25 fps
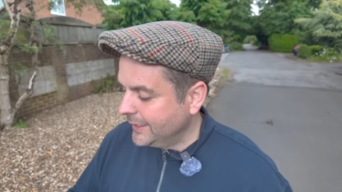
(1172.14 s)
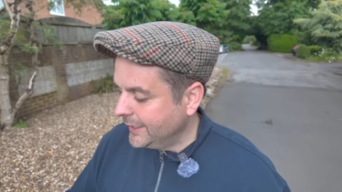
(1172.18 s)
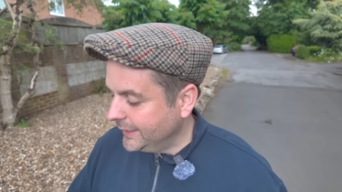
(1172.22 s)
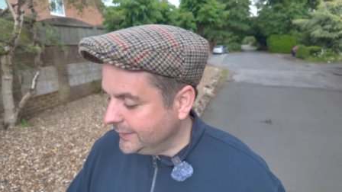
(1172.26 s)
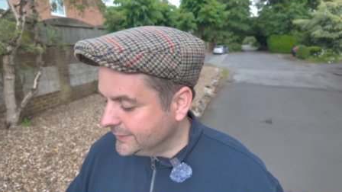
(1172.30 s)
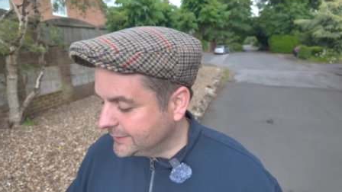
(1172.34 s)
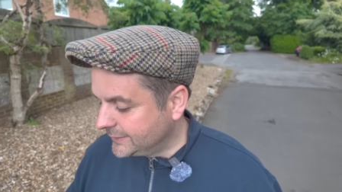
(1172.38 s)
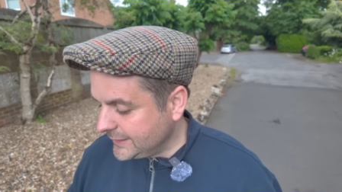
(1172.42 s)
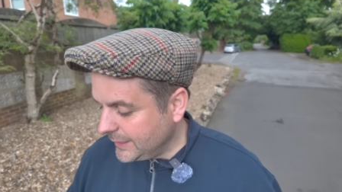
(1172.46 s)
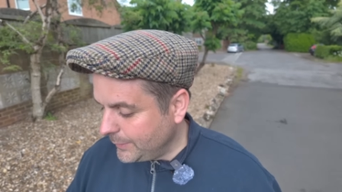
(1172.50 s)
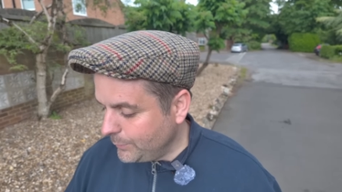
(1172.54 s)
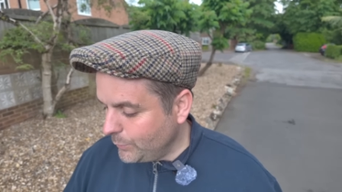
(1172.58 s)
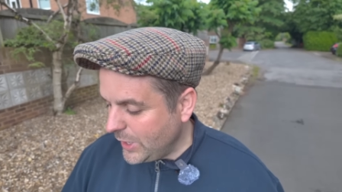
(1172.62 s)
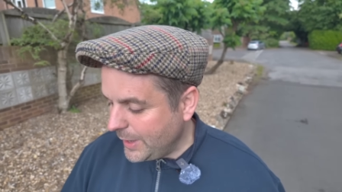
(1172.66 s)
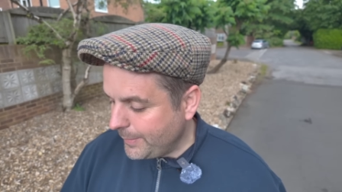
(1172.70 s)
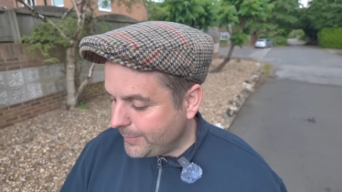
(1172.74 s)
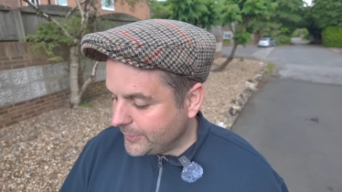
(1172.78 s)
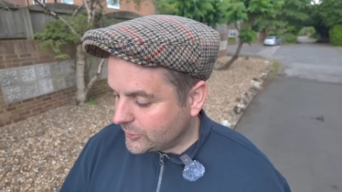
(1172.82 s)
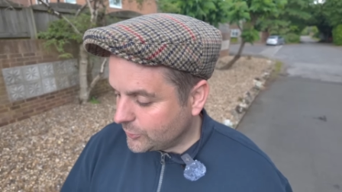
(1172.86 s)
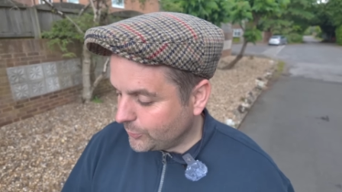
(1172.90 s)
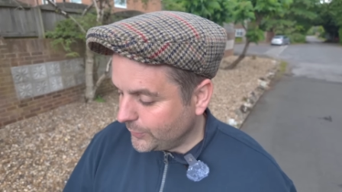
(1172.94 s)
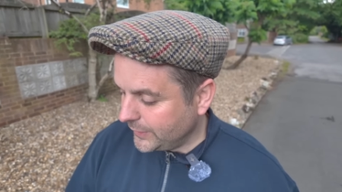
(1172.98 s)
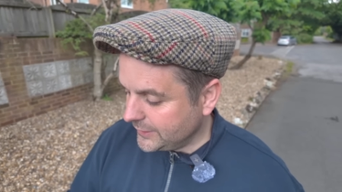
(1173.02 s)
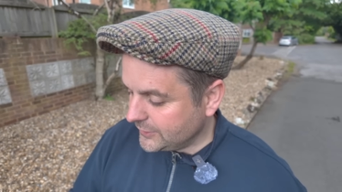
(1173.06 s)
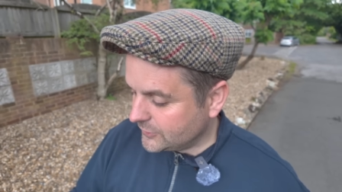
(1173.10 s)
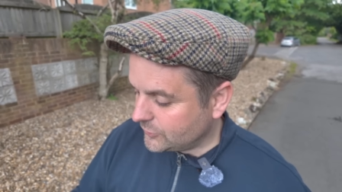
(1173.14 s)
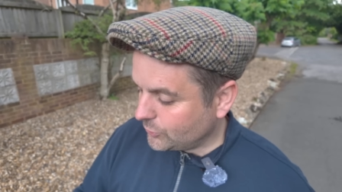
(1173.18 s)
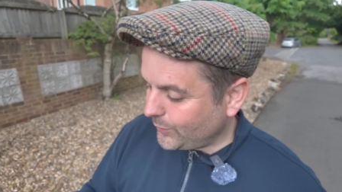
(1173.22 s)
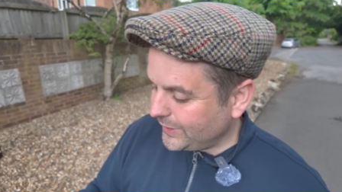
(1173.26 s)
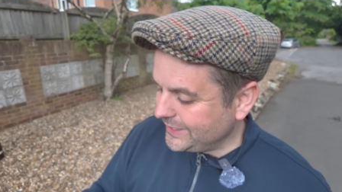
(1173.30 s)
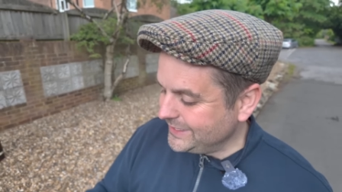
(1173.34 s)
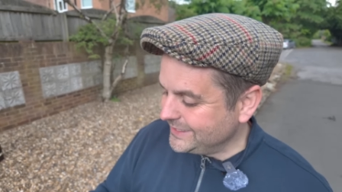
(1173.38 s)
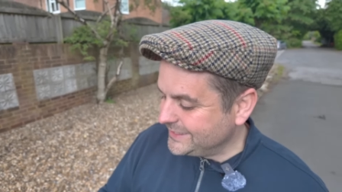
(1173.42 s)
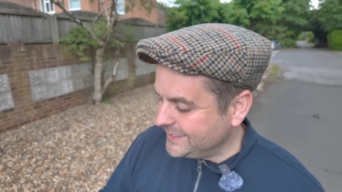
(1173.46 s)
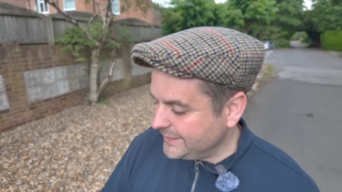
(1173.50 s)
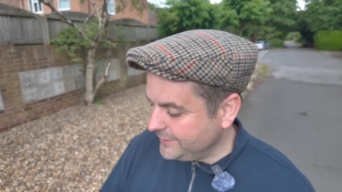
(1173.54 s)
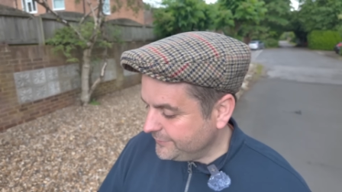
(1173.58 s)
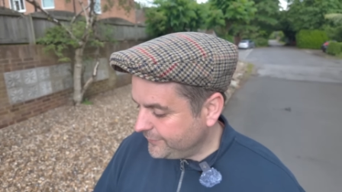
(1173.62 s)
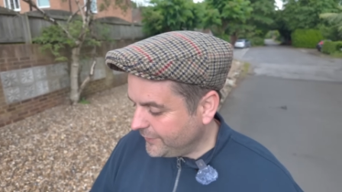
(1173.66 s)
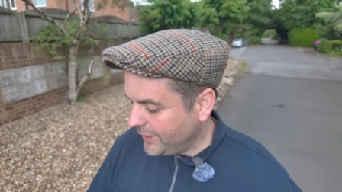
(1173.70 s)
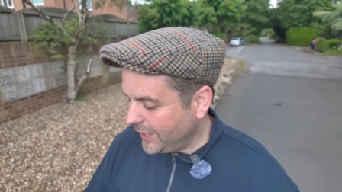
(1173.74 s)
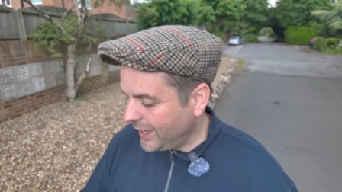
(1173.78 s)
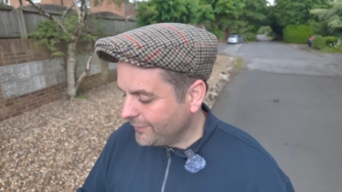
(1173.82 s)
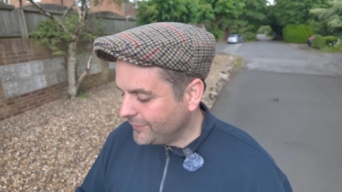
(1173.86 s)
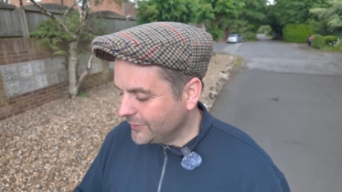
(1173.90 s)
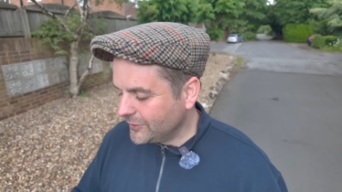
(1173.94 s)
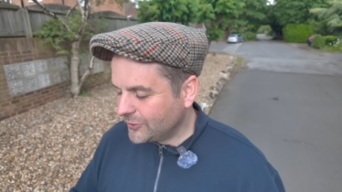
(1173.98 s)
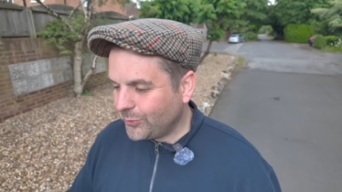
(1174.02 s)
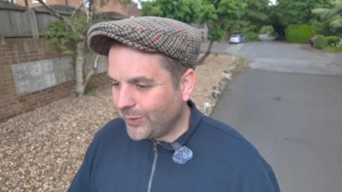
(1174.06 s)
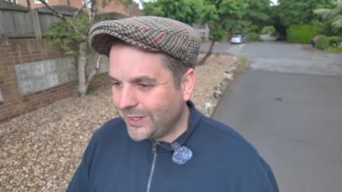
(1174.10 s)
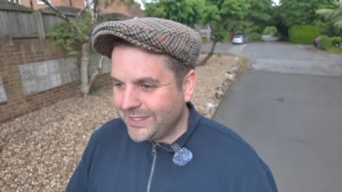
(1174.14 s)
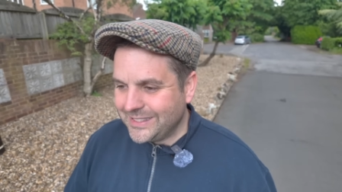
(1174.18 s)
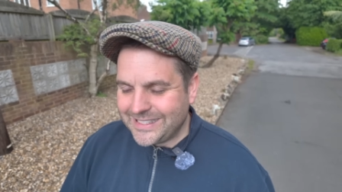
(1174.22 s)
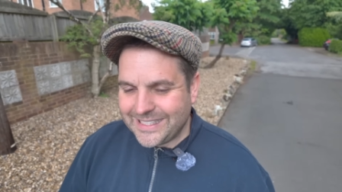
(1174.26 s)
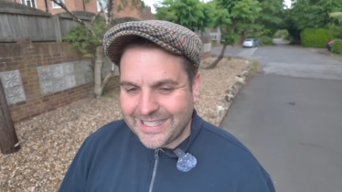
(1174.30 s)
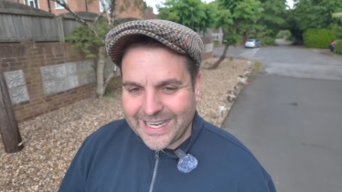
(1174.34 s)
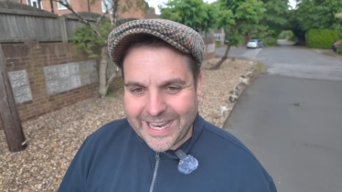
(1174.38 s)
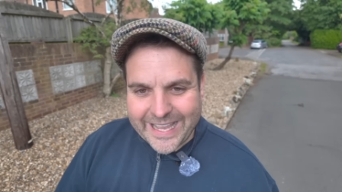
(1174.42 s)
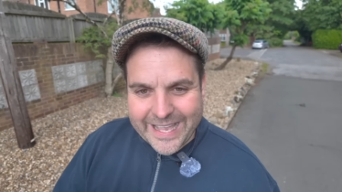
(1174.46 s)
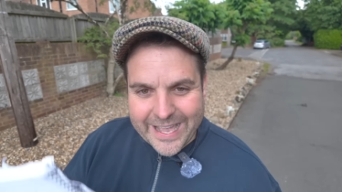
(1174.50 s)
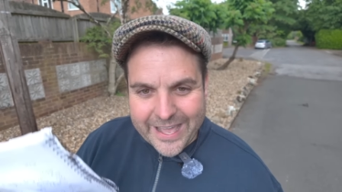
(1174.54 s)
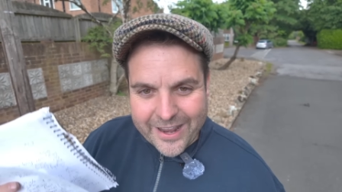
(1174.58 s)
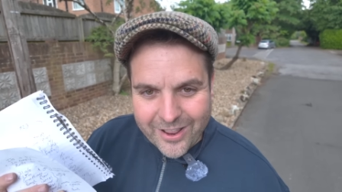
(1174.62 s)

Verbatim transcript: is somewhere between 25 and 28.